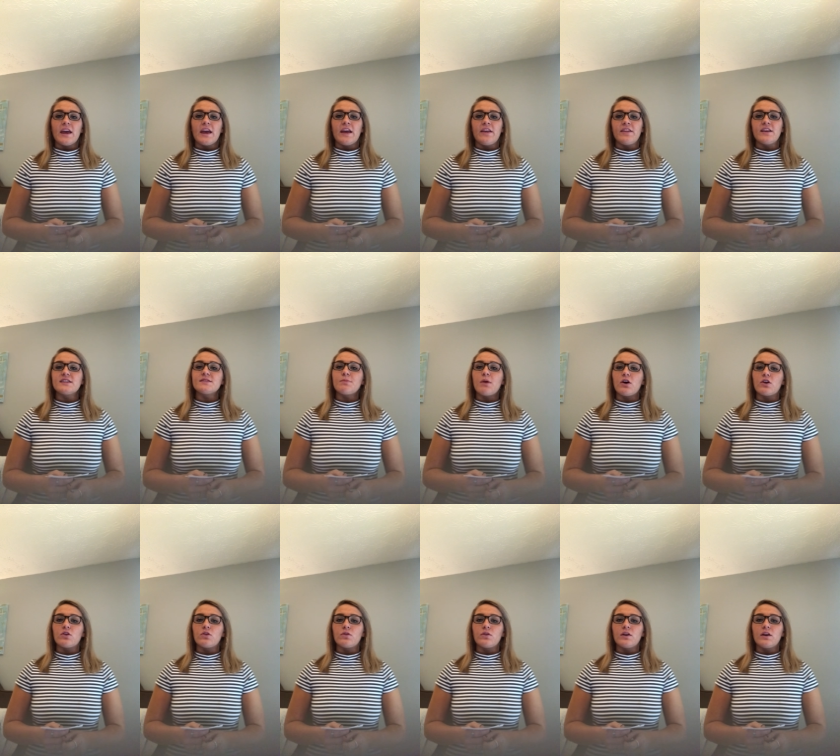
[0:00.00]
In this
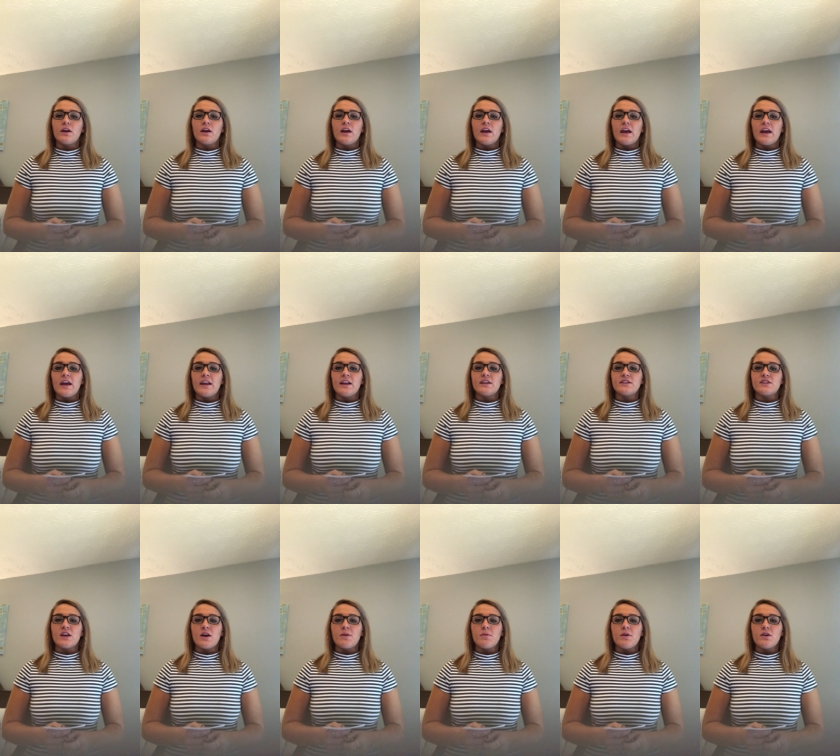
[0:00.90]
model, it is
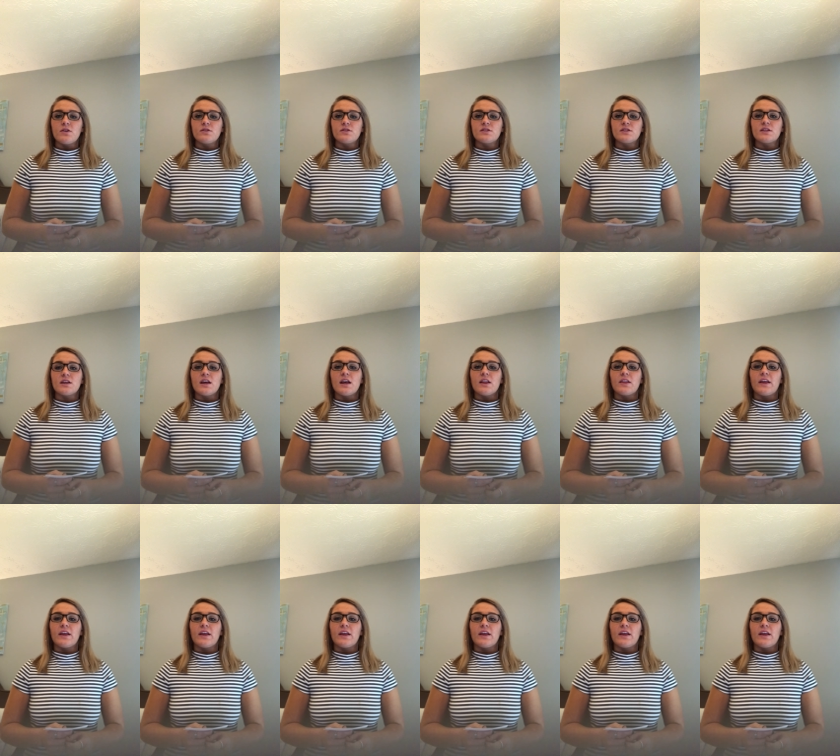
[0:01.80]
almost